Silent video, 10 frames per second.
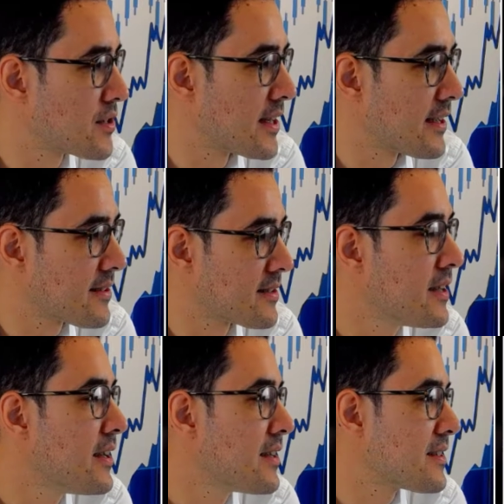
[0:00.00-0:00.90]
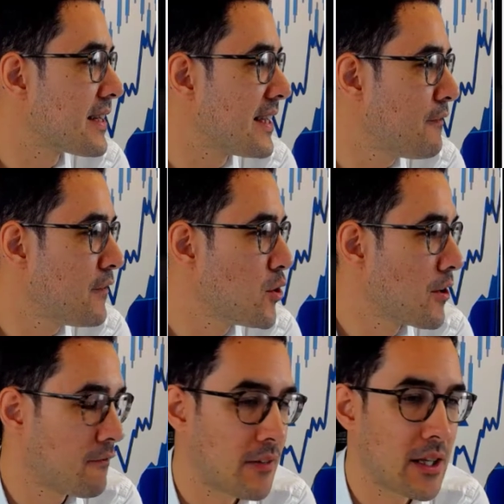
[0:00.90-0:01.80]
this to give you a
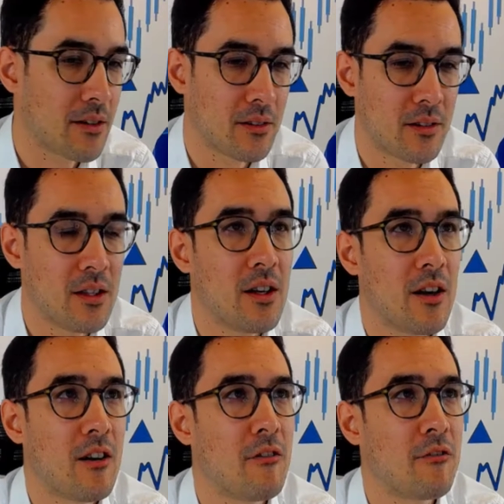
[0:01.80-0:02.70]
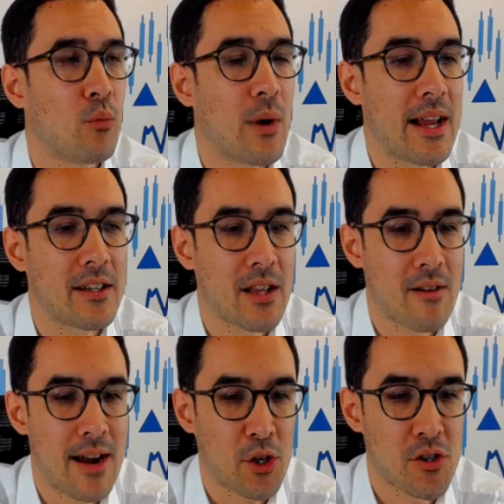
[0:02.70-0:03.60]
feel of where the
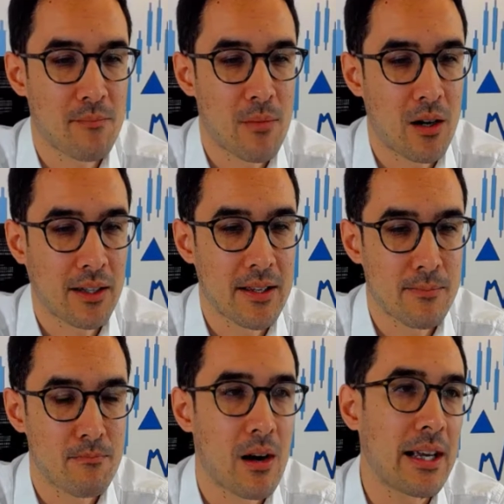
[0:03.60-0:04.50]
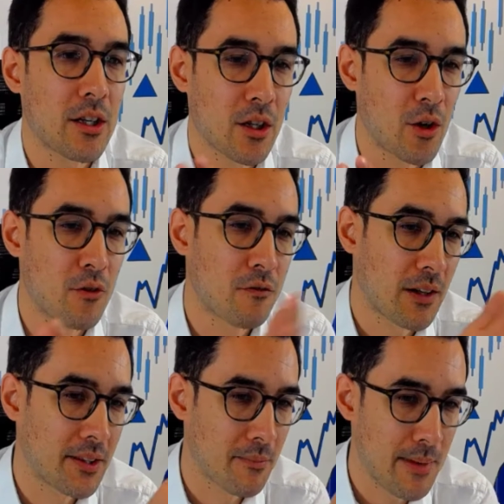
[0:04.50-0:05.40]
direction of markets might go
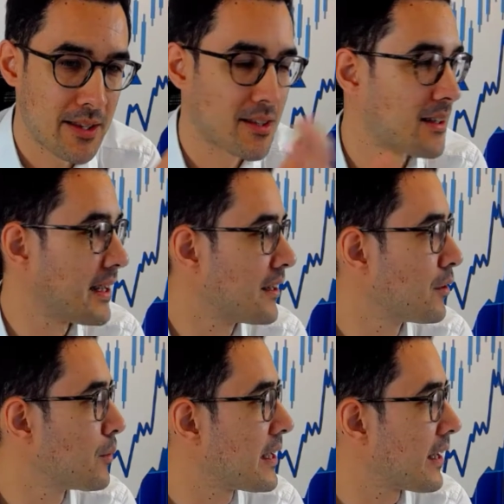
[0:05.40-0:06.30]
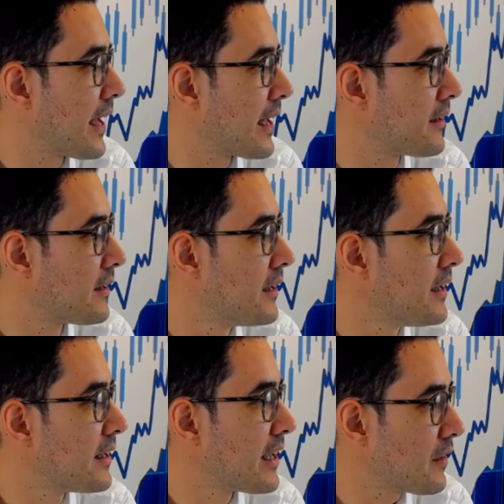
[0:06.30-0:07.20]
fundamentally in the week ahead.
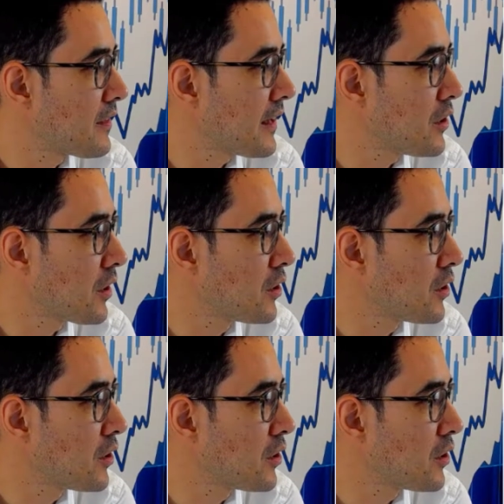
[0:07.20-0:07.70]
The other thing you can